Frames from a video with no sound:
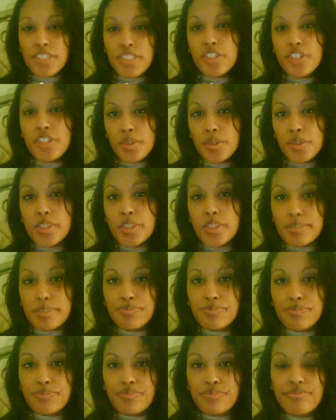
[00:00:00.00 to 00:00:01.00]
then you're cool.
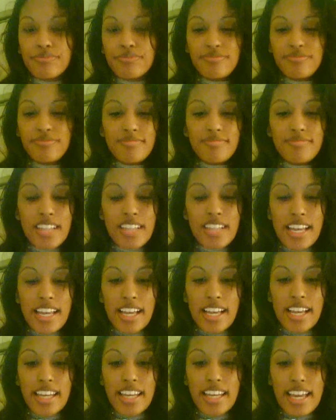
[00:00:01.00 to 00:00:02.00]

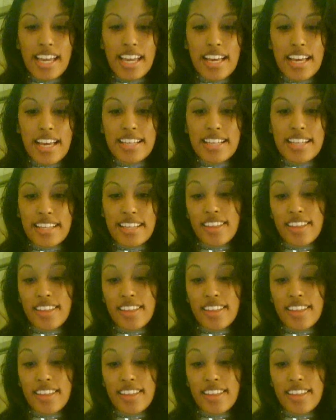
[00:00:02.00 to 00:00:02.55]
And as